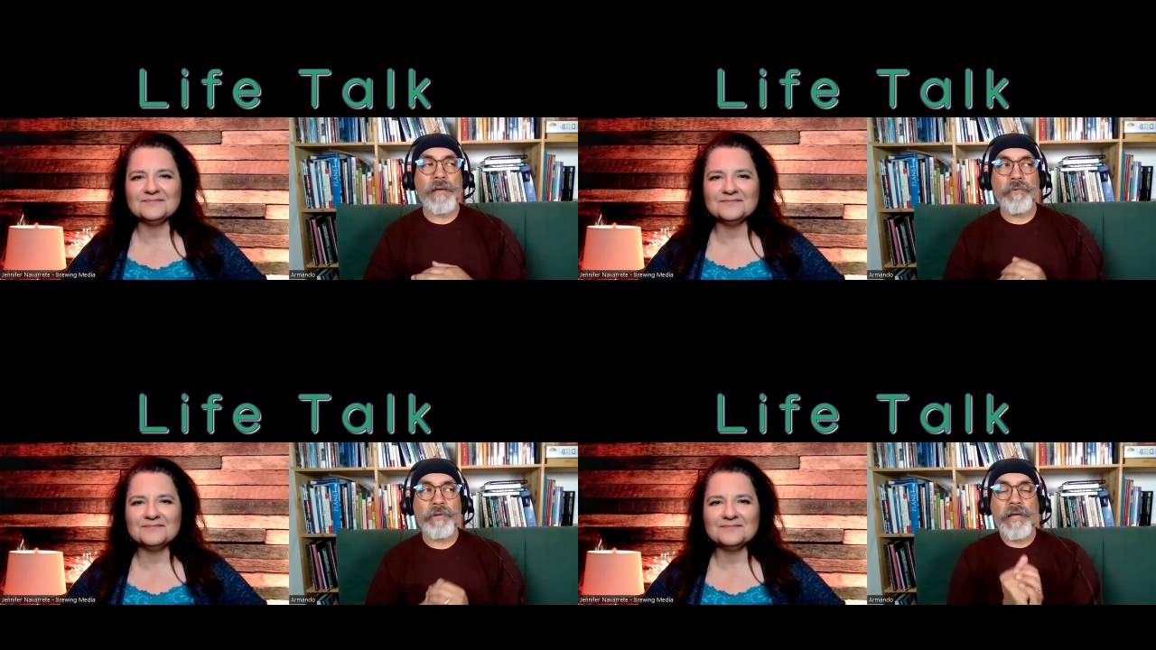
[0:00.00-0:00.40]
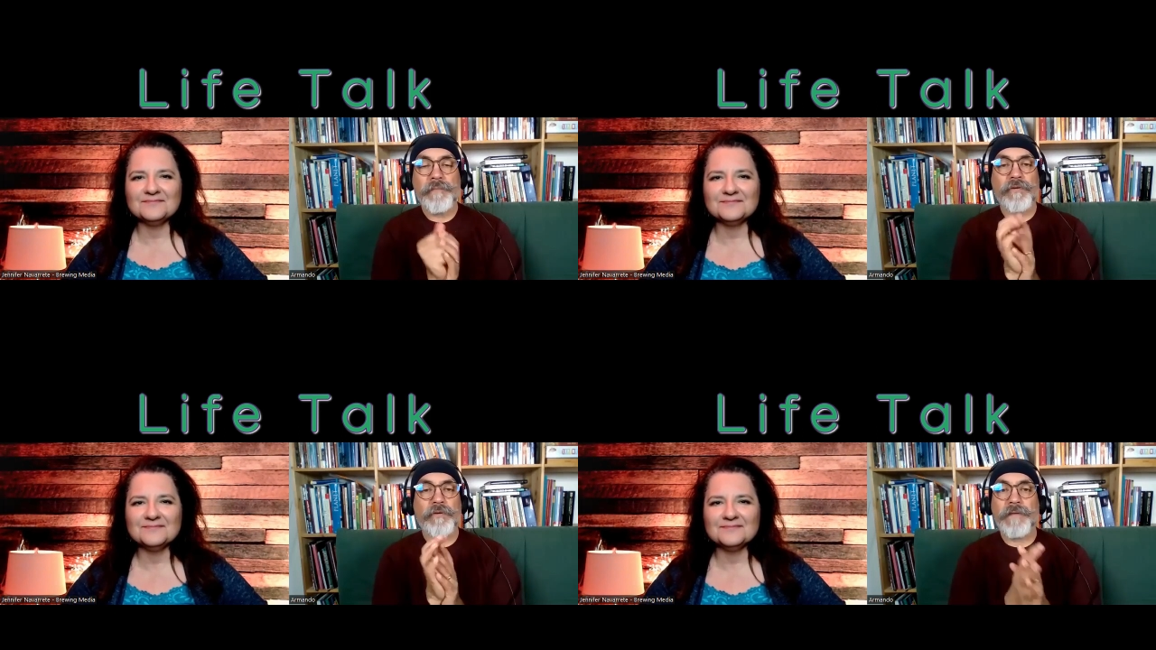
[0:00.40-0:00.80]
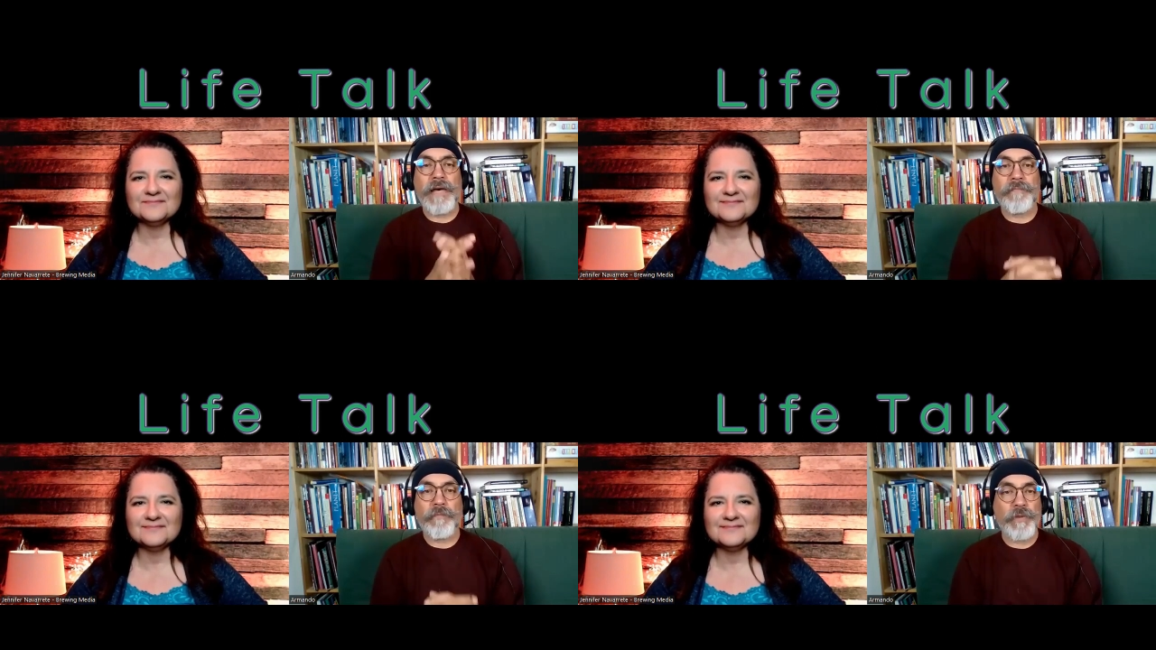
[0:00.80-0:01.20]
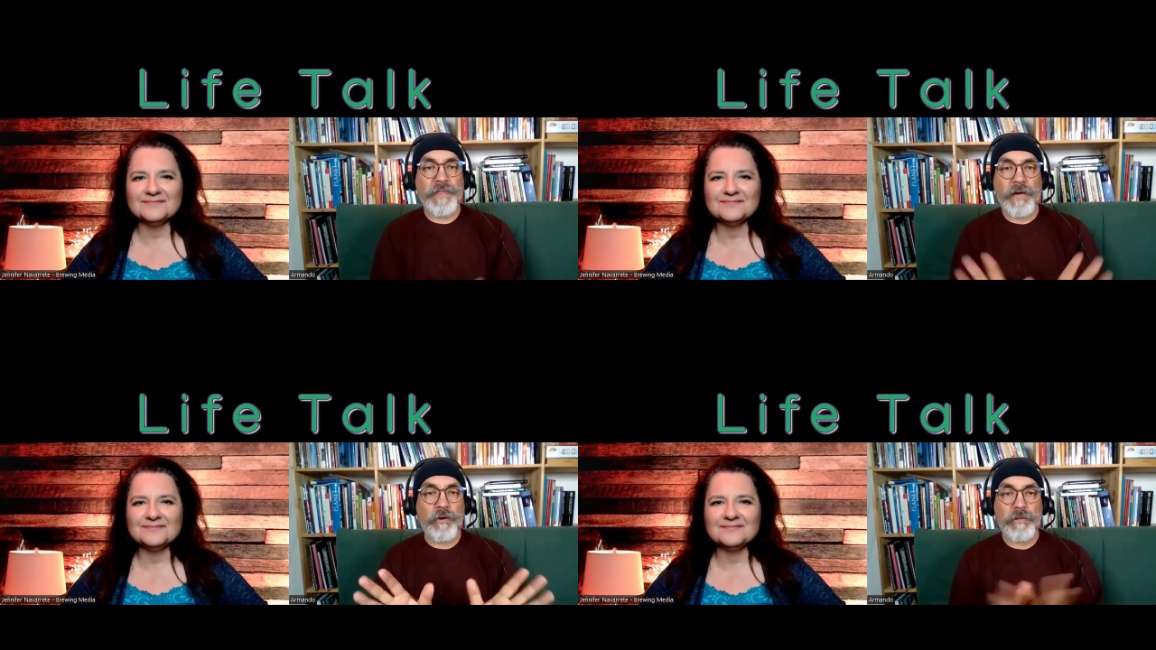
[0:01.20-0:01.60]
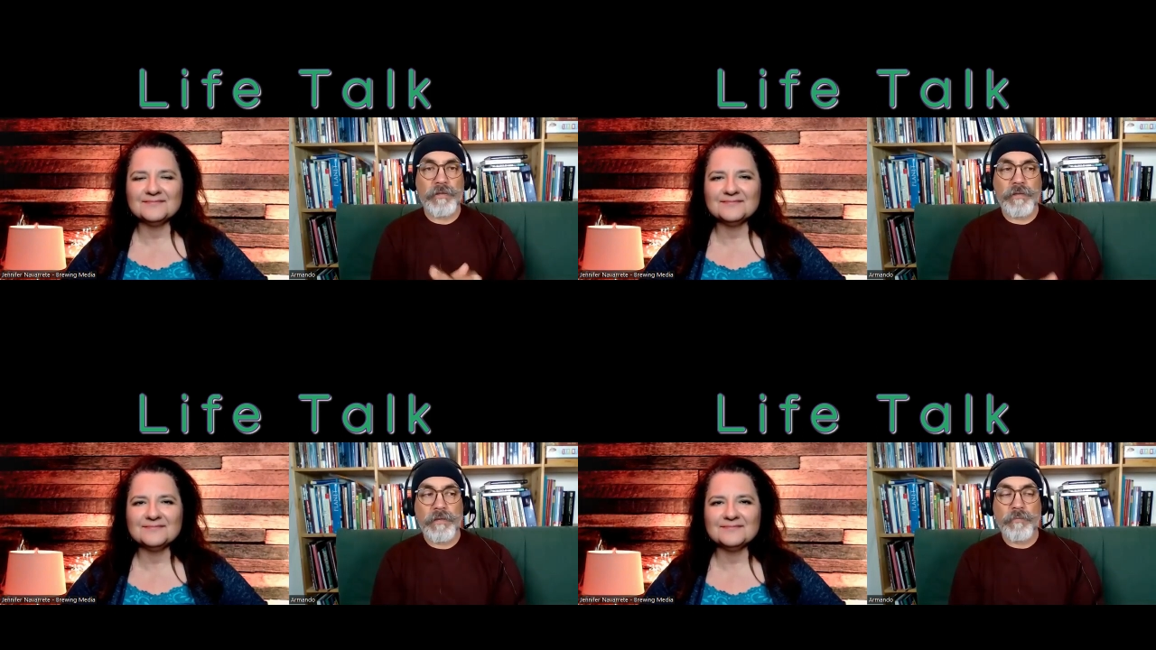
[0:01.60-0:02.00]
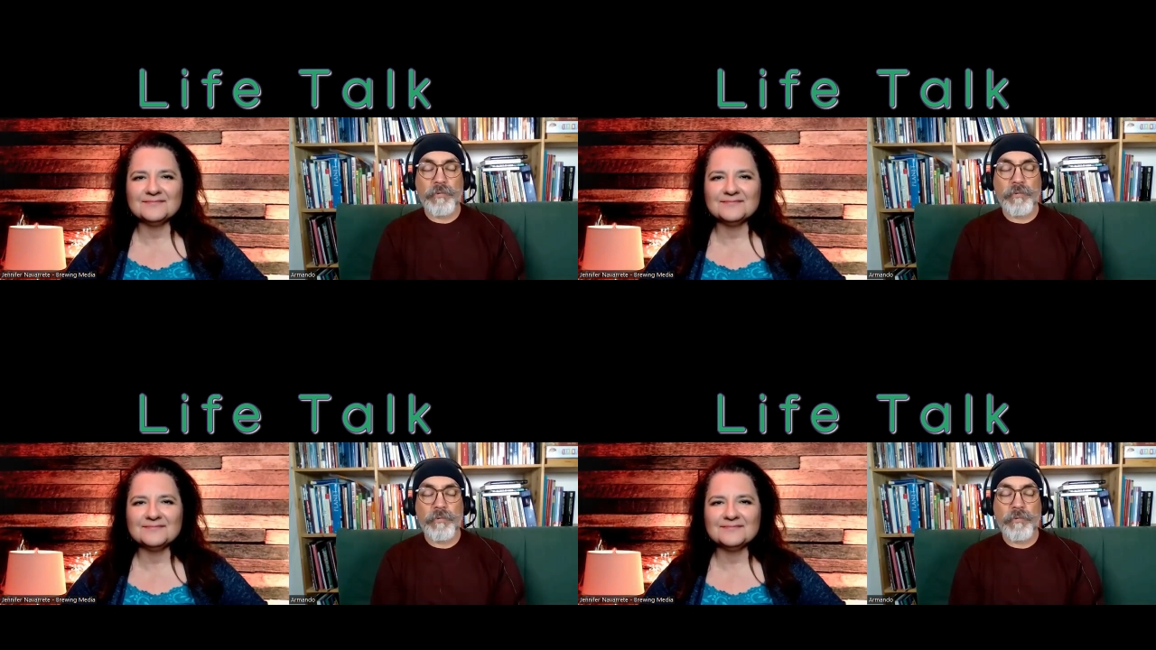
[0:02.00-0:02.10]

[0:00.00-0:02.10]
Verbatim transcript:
Speaker 1: I, I wouldn't have survived without uh,